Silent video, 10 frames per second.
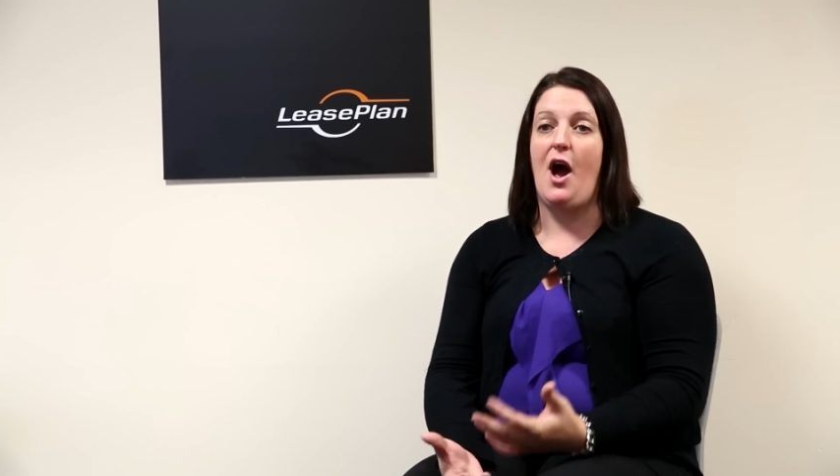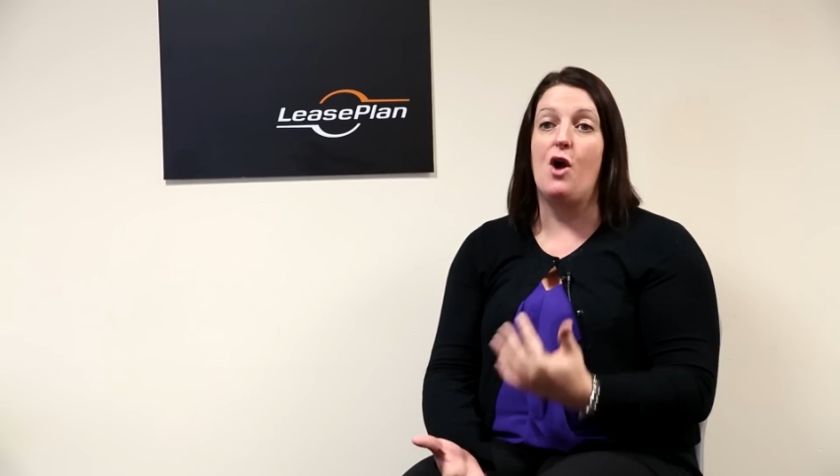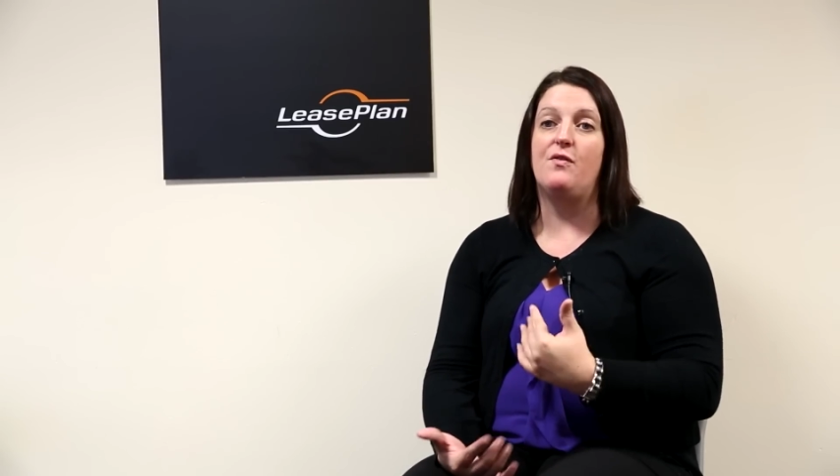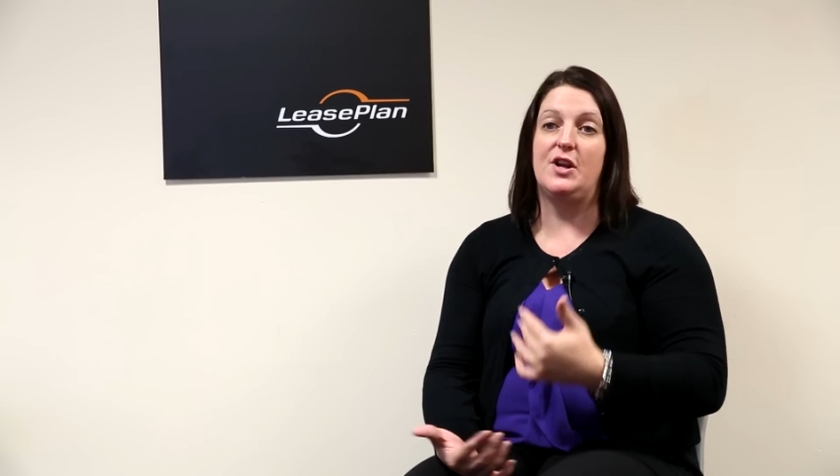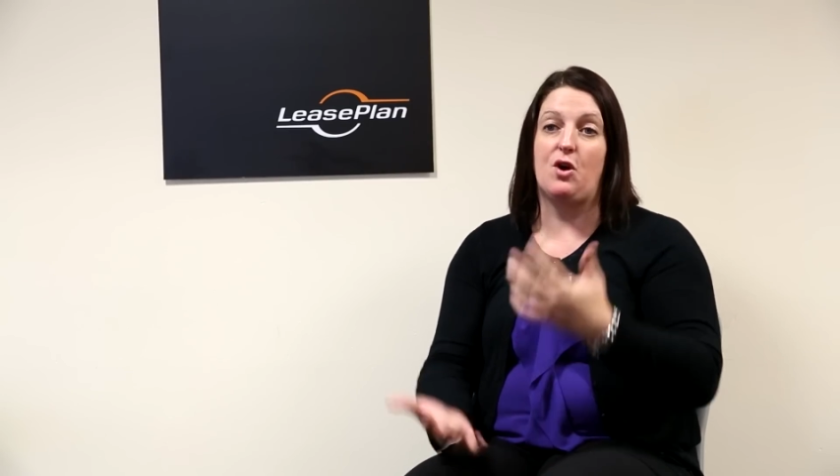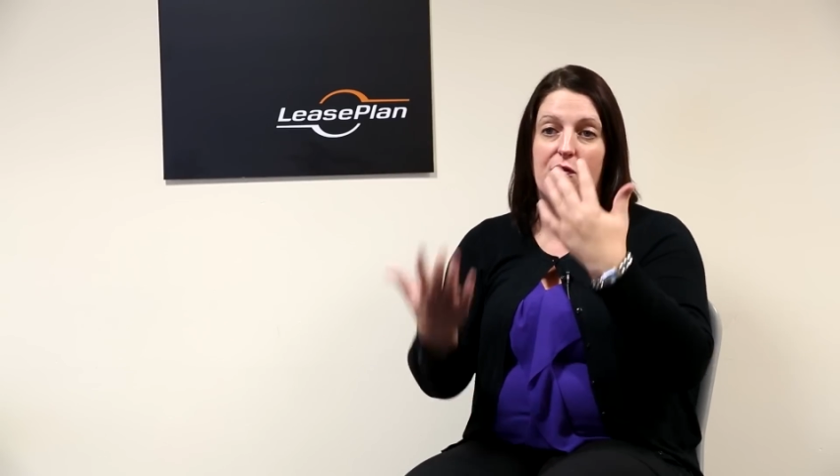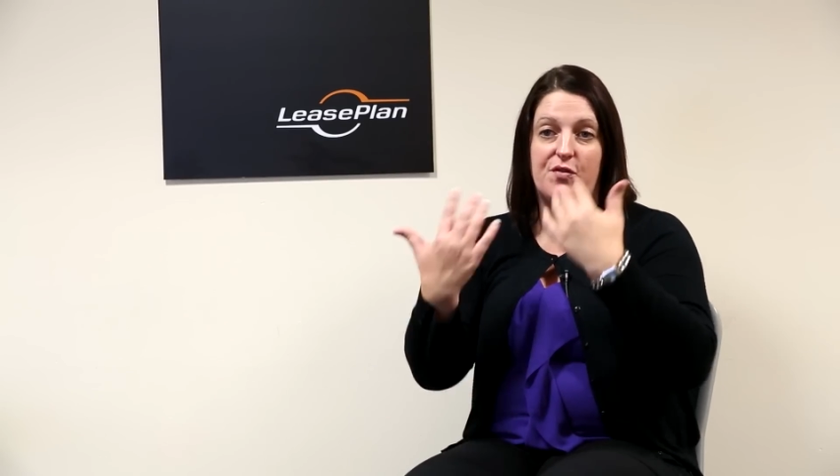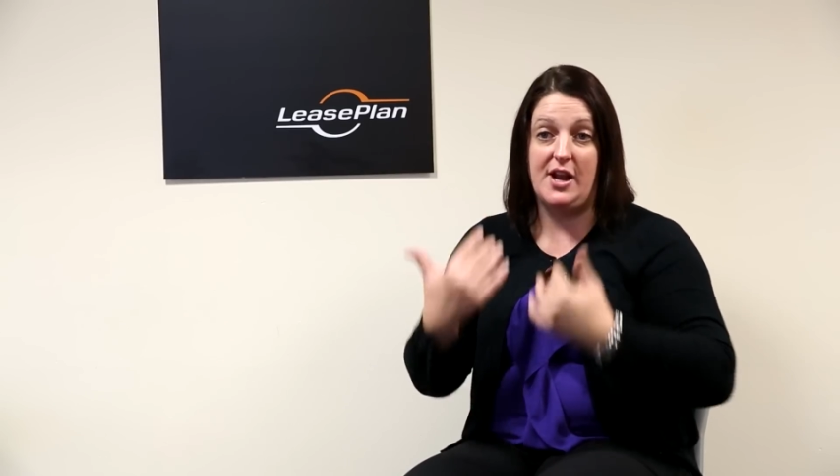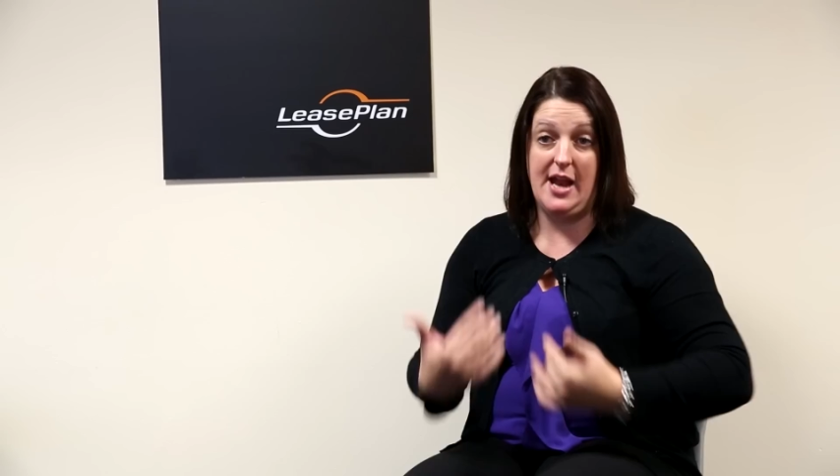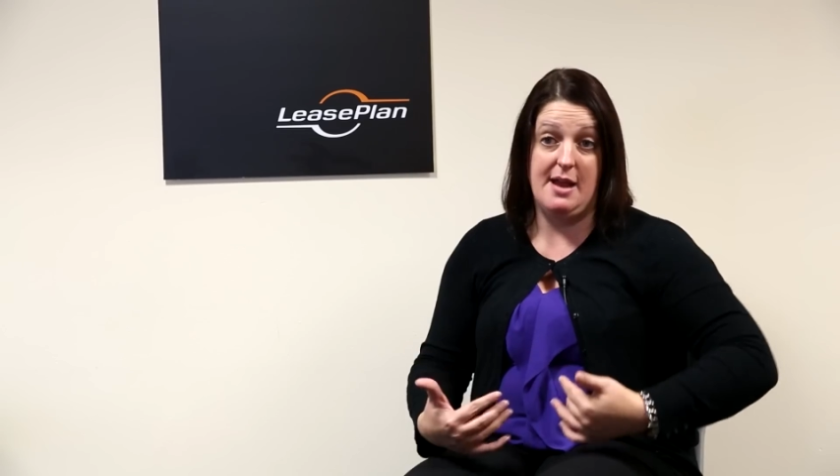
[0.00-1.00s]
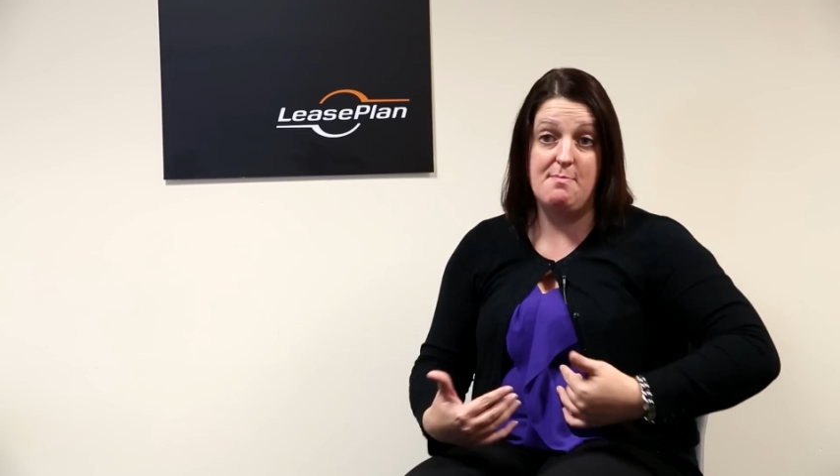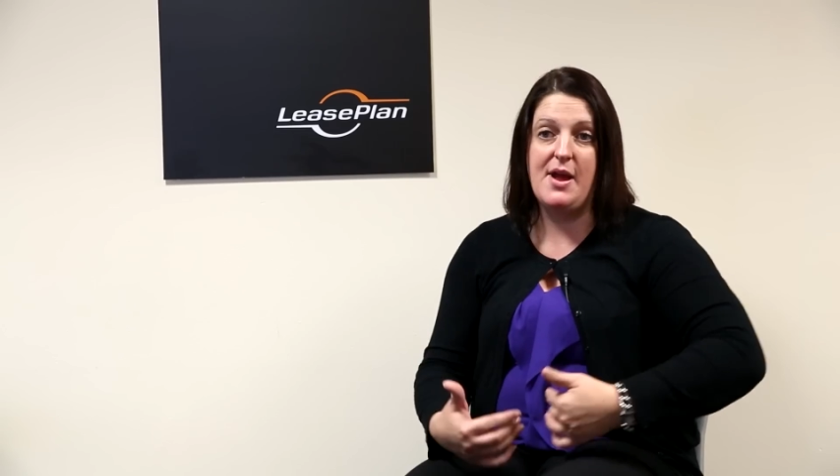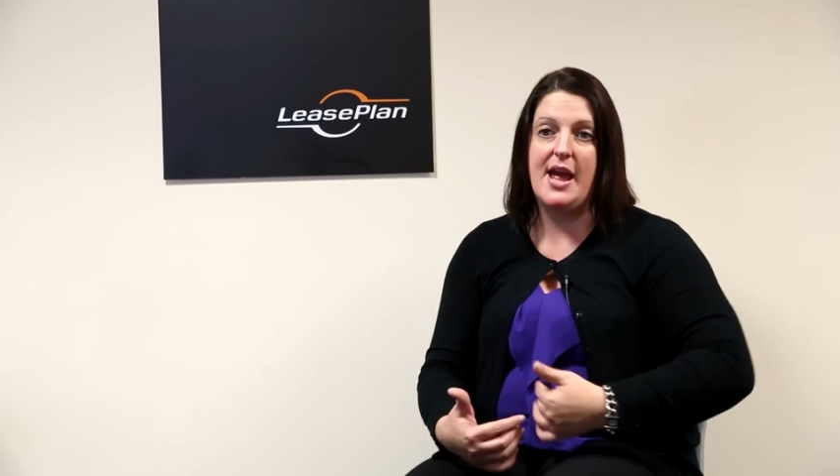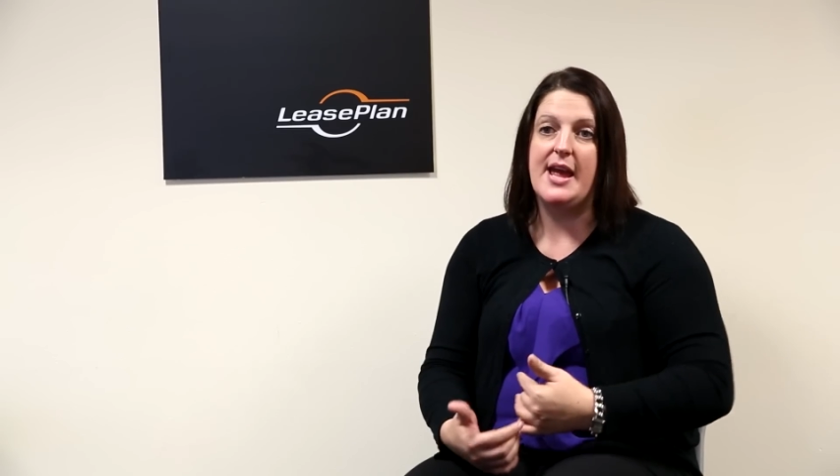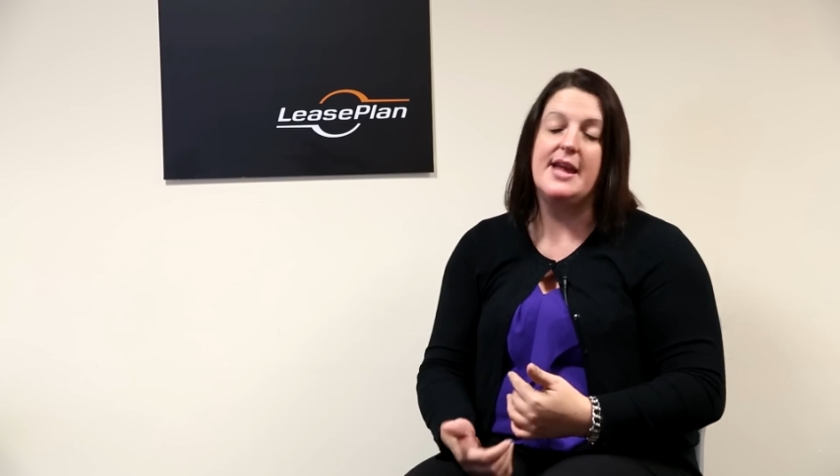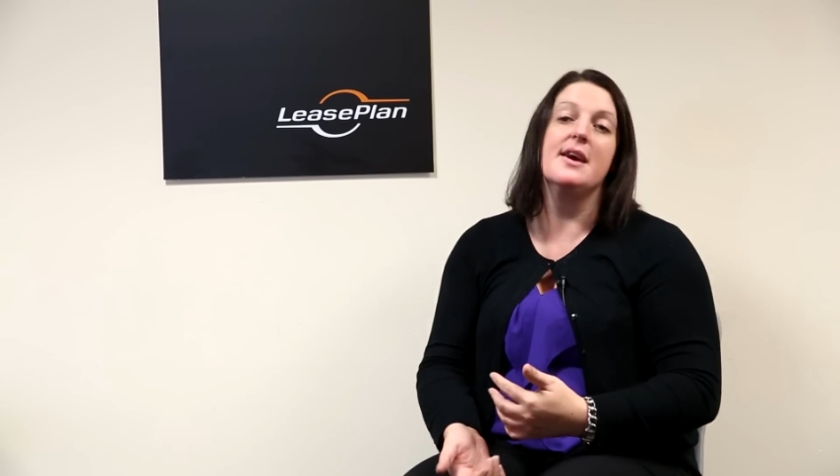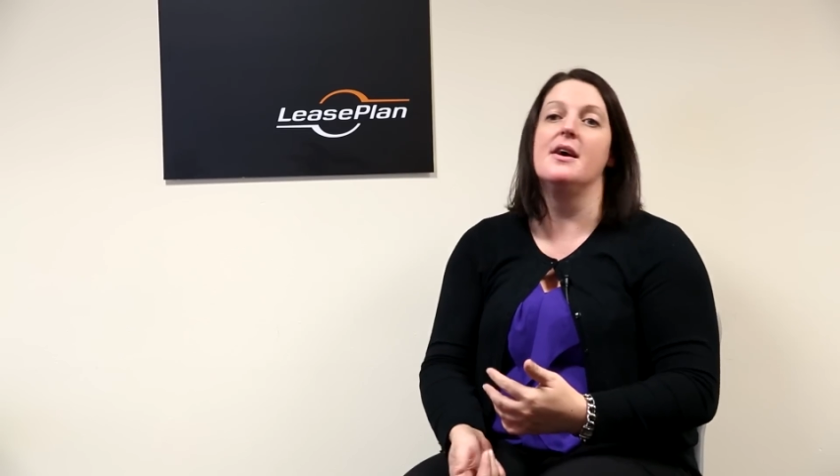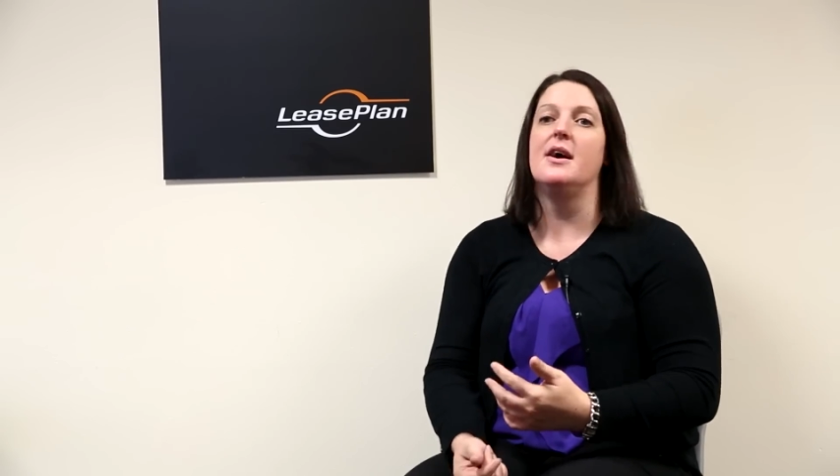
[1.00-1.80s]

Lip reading: overly confident in me